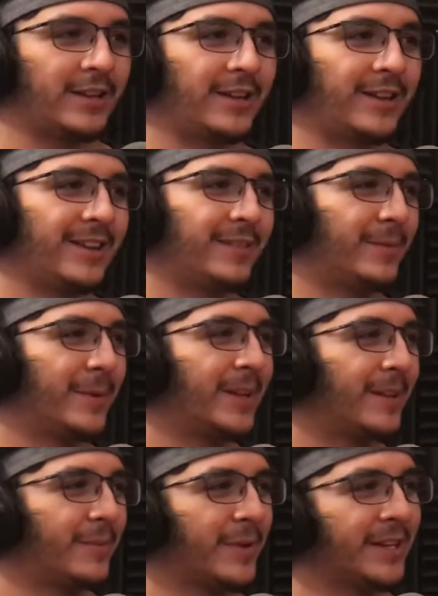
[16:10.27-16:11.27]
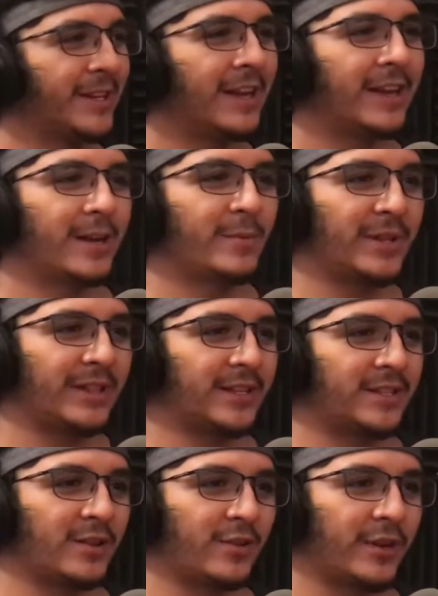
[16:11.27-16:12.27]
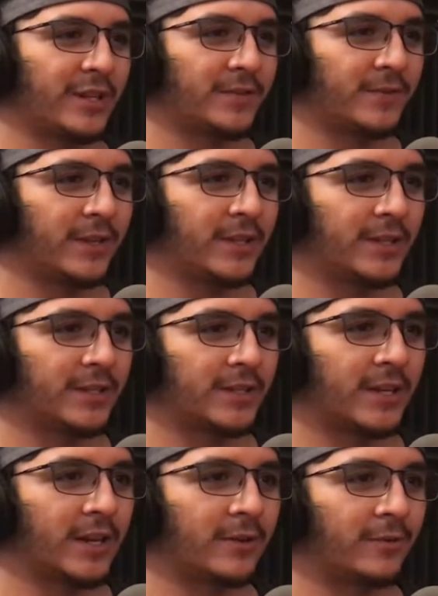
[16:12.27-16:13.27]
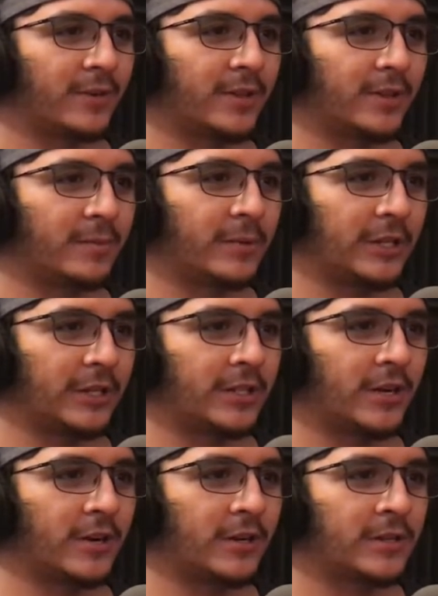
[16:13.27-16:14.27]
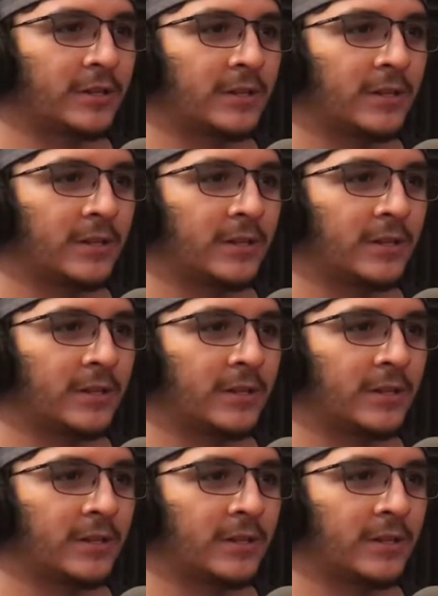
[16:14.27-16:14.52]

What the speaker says: Yeah, man, I bet that's the greatest feeling is to outrun the police cars.